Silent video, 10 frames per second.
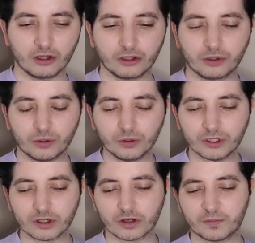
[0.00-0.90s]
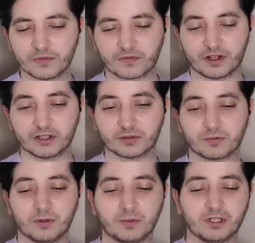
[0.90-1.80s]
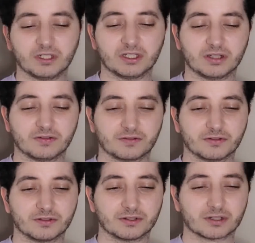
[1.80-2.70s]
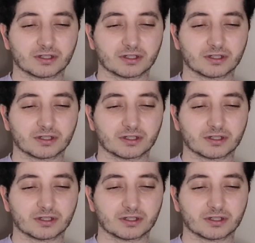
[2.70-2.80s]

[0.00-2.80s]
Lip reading: You also could be friends with people in different